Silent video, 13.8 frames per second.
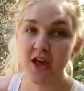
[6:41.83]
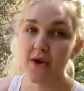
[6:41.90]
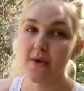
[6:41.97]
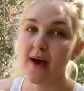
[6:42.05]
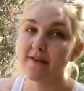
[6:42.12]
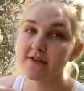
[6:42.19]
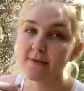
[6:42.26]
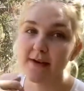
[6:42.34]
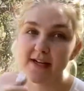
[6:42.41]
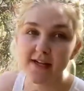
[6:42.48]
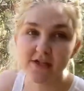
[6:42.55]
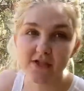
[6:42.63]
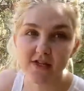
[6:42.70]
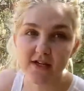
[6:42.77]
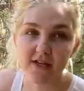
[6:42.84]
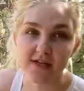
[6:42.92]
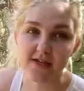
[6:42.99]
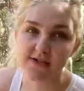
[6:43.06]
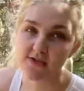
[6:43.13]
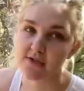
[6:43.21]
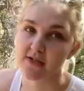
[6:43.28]
You have to pay attention to the
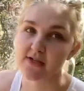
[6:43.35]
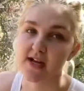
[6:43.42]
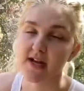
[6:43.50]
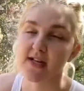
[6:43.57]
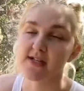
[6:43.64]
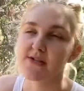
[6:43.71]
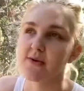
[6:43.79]
street signs,